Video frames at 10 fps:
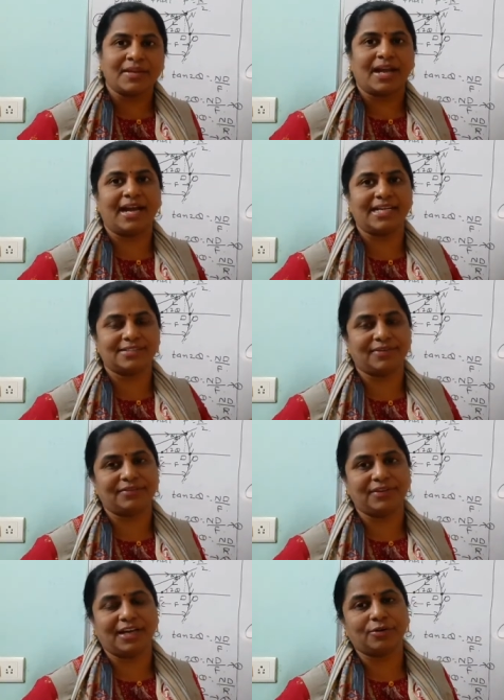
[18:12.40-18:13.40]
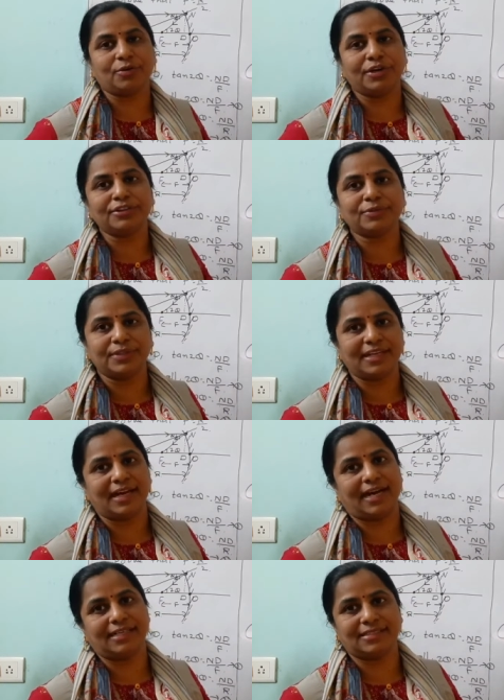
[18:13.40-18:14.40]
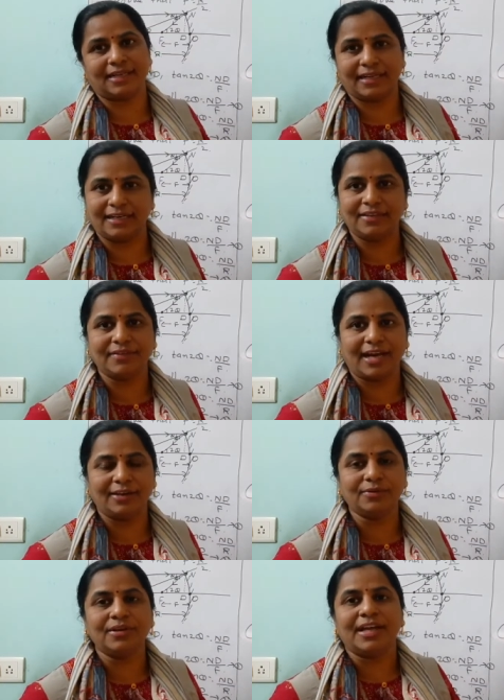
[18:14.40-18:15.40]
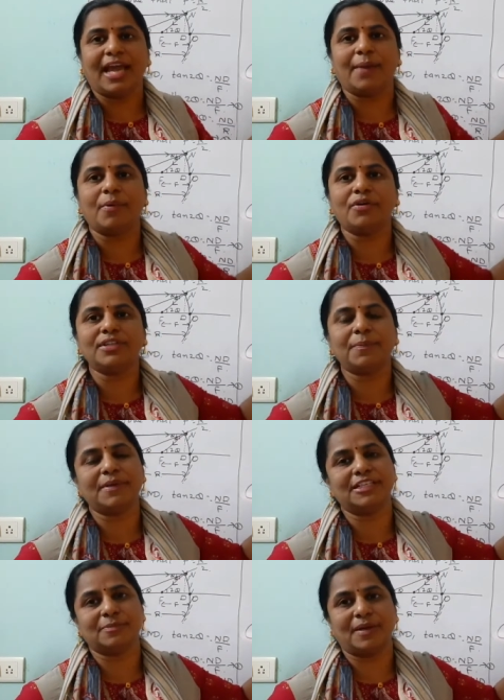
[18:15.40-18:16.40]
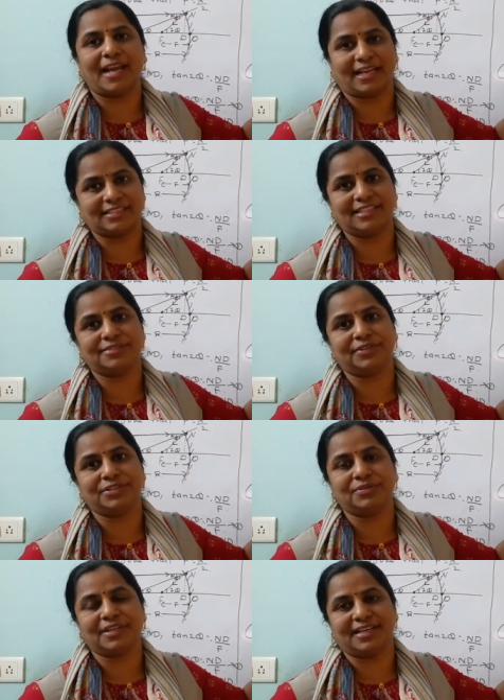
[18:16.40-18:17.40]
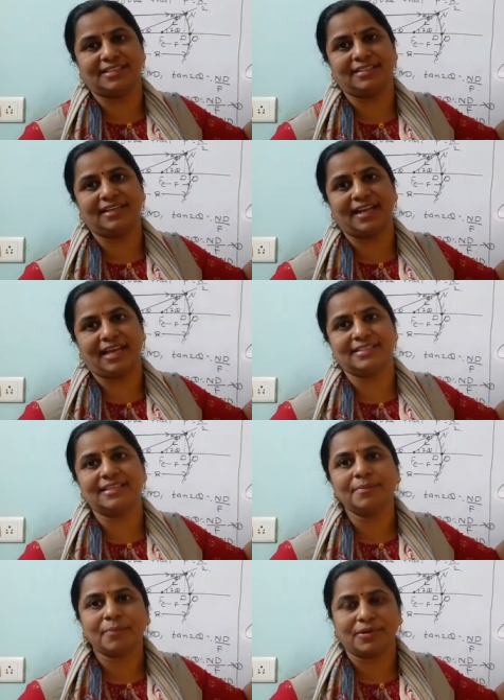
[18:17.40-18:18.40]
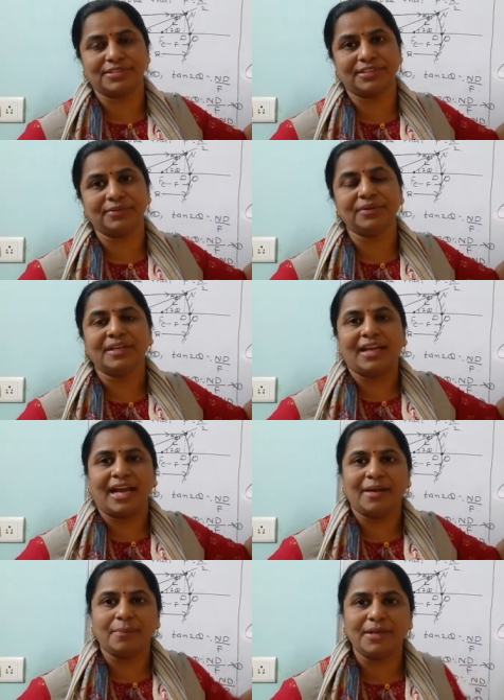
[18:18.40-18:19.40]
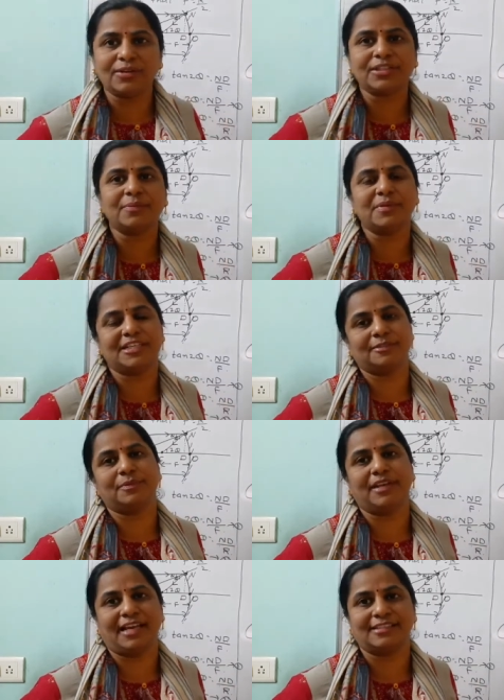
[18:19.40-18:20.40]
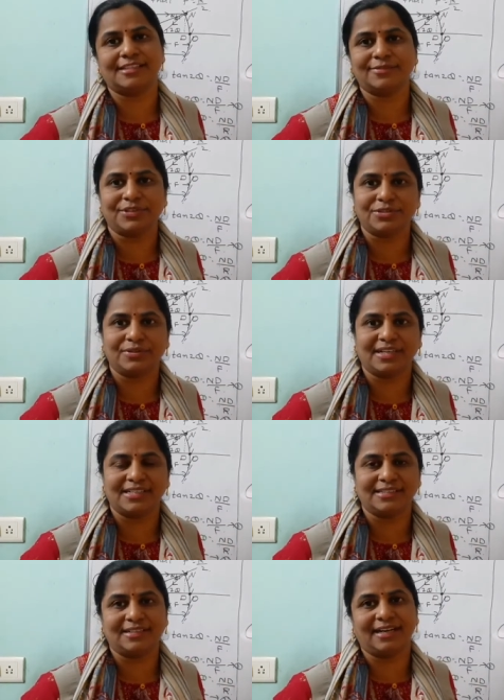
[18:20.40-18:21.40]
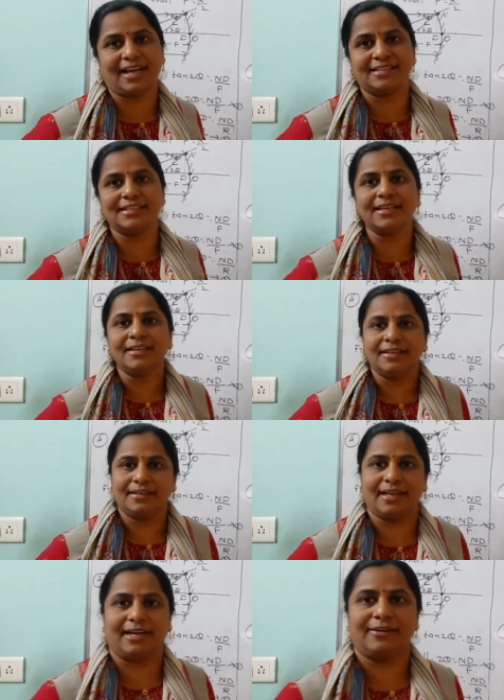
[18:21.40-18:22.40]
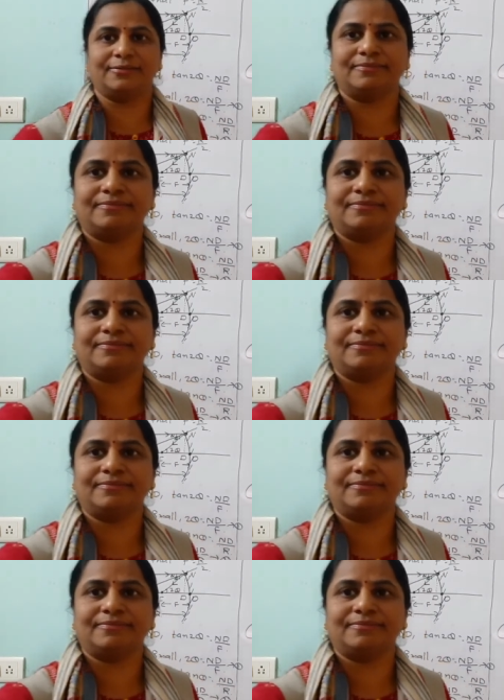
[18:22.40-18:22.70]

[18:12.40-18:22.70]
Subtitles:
heights, when we are going through the heights or any value above the principal axis, we should consider as a positive, and below the principal axis we should consider as a negative.